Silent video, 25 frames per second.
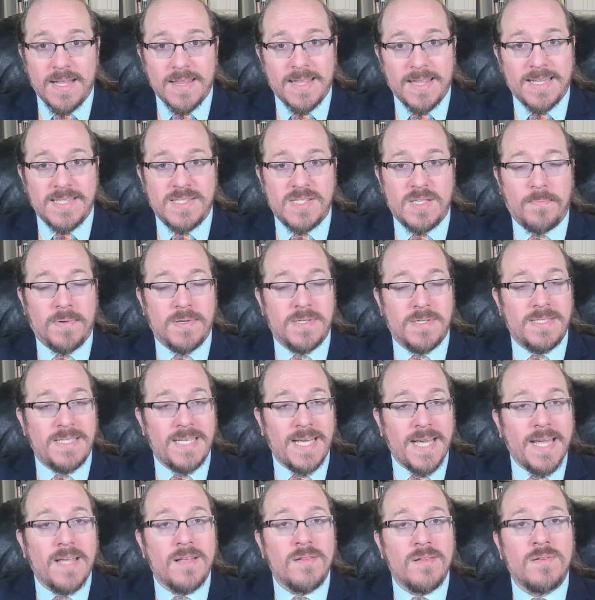That's the
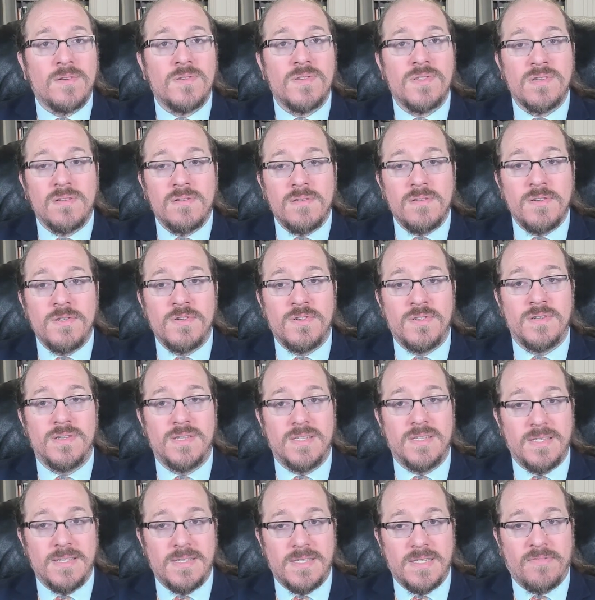particular solution
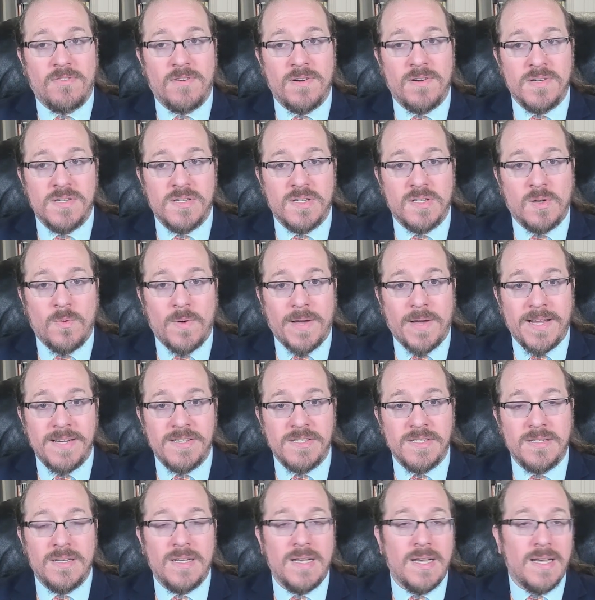to the differential
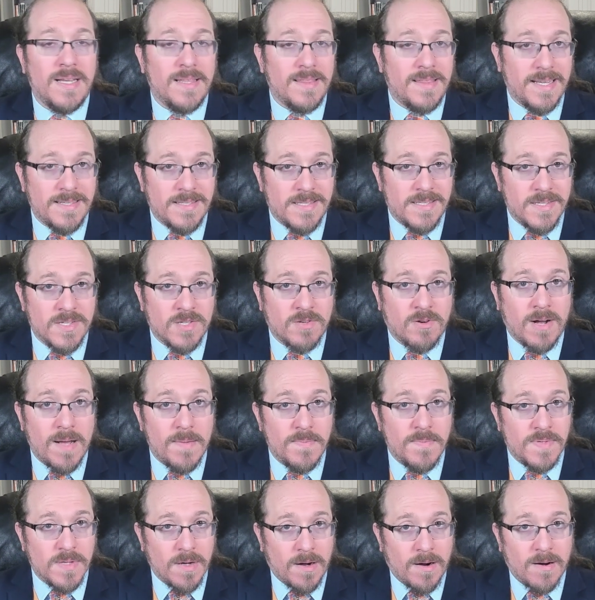equation that
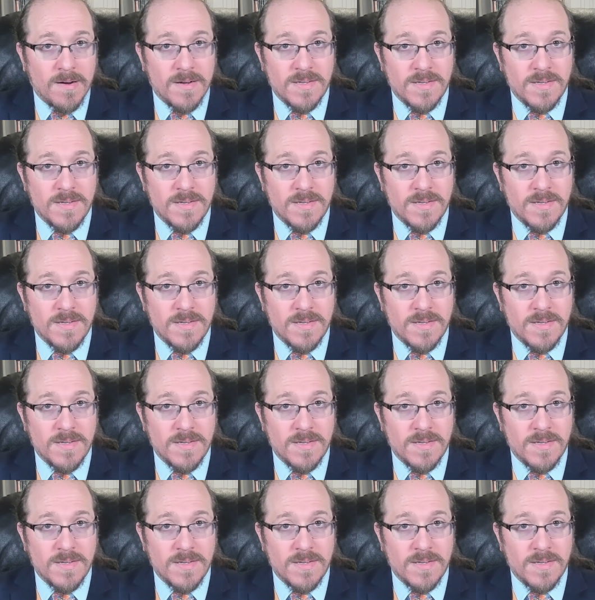describes our